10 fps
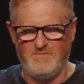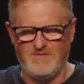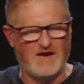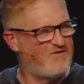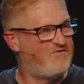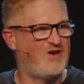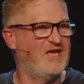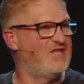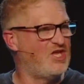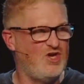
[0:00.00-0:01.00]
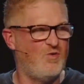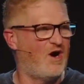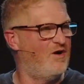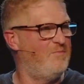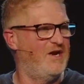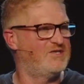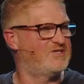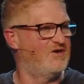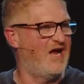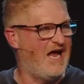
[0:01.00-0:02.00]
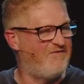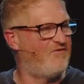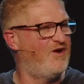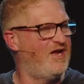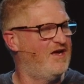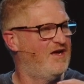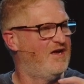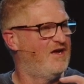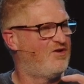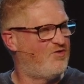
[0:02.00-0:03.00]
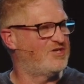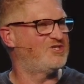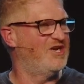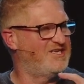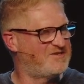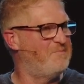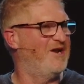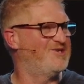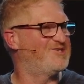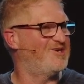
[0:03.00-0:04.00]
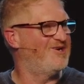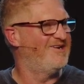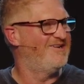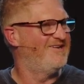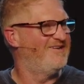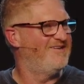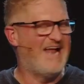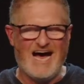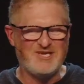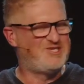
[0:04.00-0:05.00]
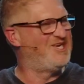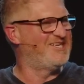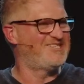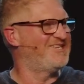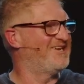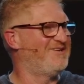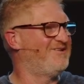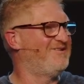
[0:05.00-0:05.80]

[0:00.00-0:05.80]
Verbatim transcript: Never forget that you are a minister. Every Christian is a minister, not just the